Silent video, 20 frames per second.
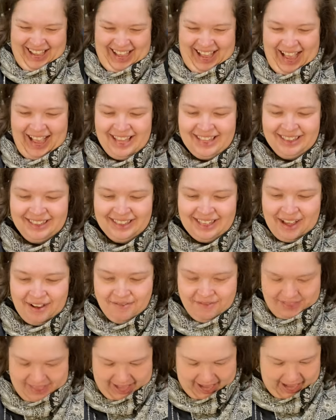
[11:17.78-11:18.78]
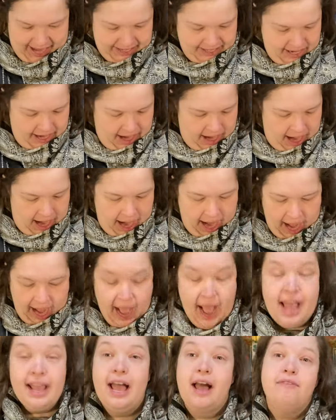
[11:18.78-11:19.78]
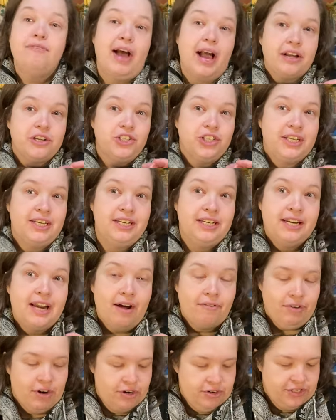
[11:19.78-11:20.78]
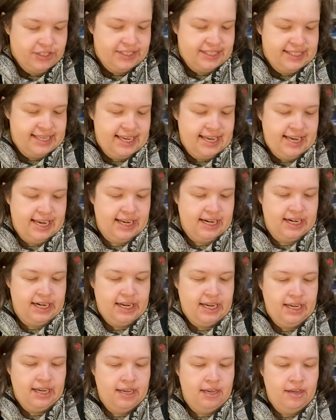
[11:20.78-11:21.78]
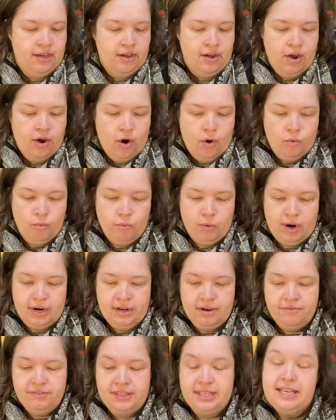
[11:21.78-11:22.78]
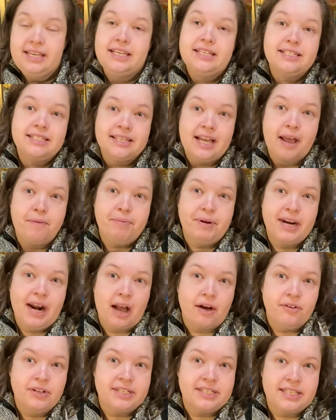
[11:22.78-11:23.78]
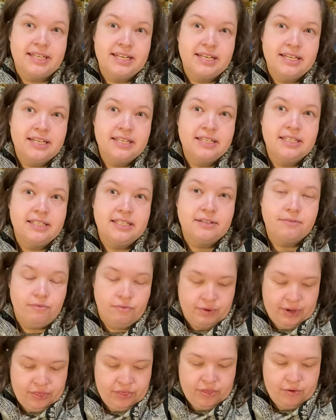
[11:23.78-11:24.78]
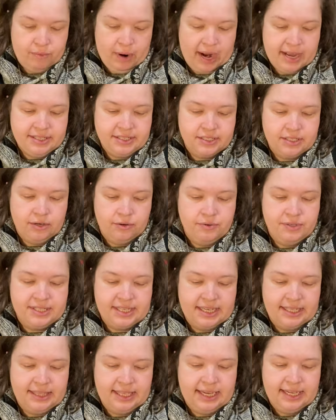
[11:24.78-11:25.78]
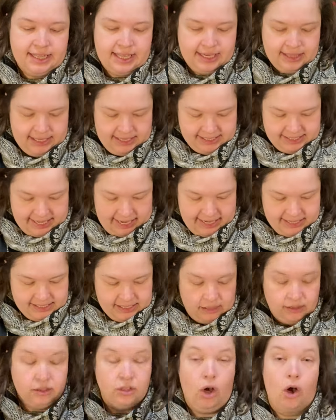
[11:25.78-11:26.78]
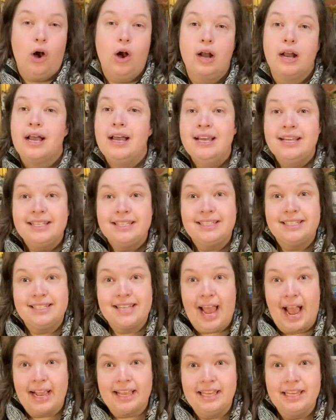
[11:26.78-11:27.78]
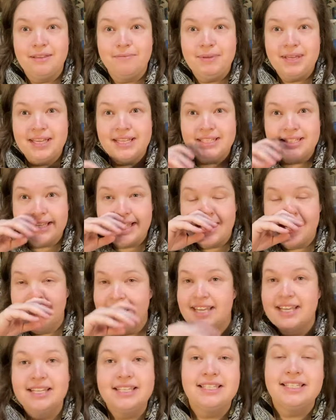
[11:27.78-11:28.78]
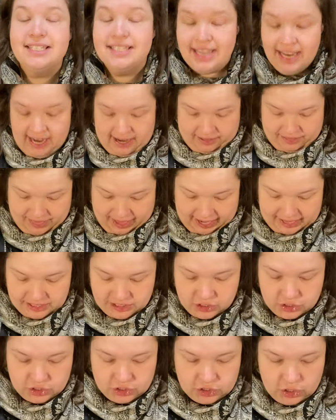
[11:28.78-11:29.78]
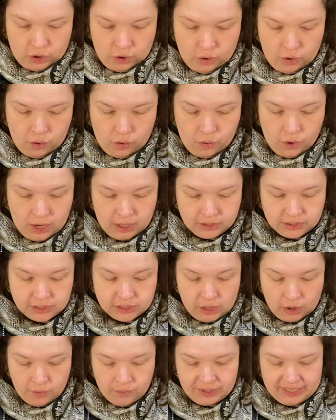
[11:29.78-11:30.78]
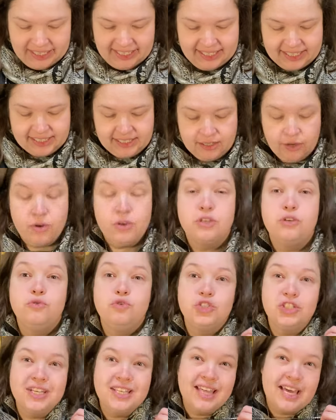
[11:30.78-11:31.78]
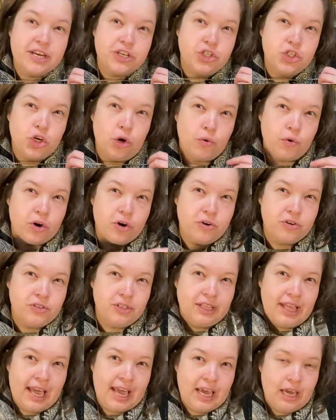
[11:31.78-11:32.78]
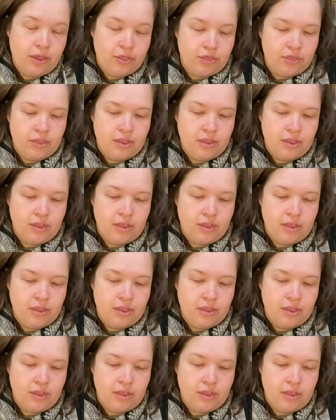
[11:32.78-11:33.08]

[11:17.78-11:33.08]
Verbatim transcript: I love that. I have actually never seen one of these type of necklaces with the rhinestones inlaid like this that is a long stacking piece like this. That is so, so neat. They're usually like choker length.